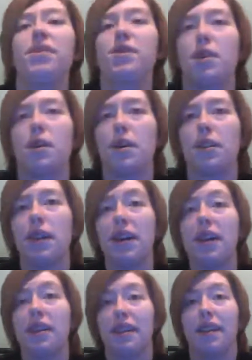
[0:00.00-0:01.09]
So
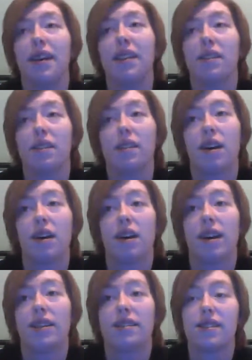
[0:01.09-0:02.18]
then
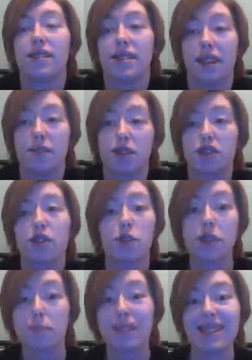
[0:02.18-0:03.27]
it's, instead of just
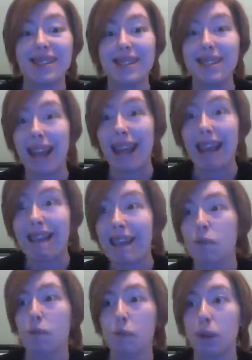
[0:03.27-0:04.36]
Christmas Day, it
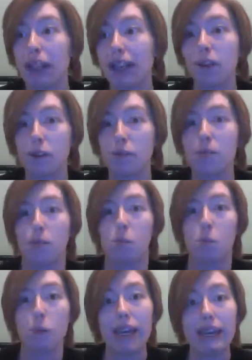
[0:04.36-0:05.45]
was more like Christmas
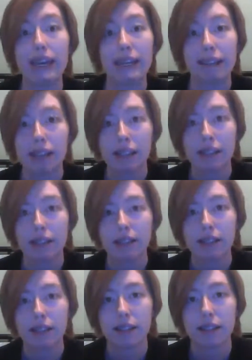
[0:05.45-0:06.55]
week.
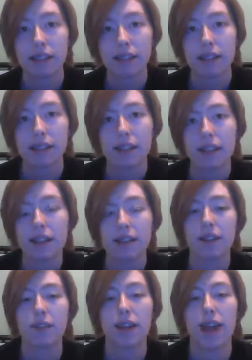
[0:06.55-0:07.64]
It's
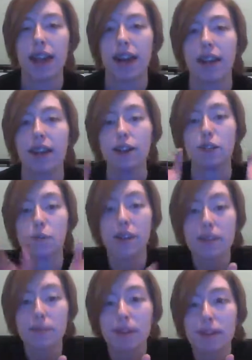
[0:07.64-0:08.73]
like we had
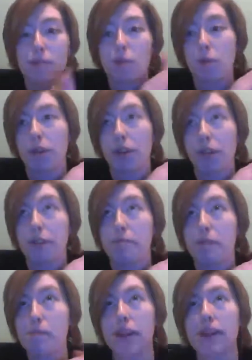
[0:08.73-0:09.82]
Christmas, which we went over to
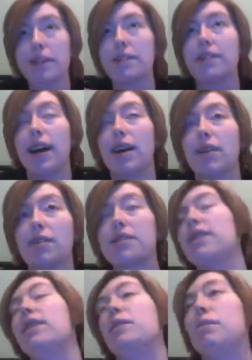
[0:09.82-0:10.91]
my parents' house,
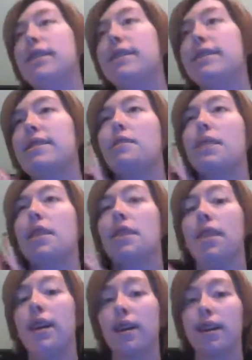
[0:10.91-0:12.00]
and then we did stuff
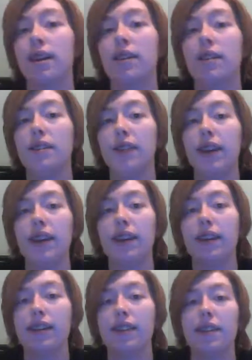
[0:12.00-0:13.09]
there all day.
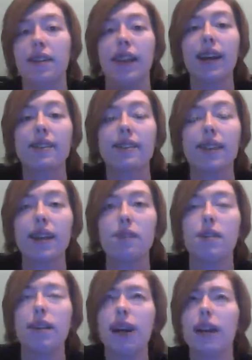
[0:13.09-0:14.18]
The next day
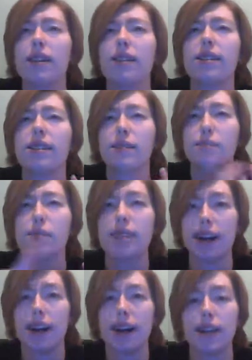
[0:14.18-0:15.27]
we got some
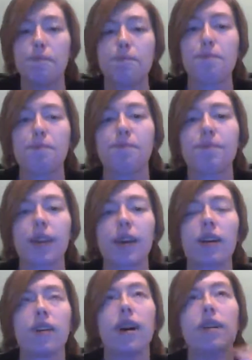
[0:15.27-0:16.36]
time,
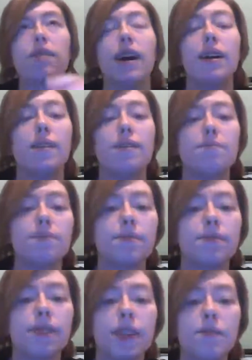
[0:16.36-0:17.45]

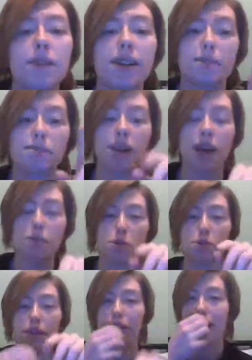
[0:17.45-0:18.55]
we had some time
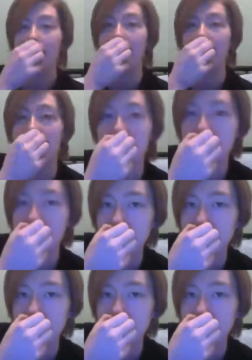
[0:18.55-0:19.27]
to relax.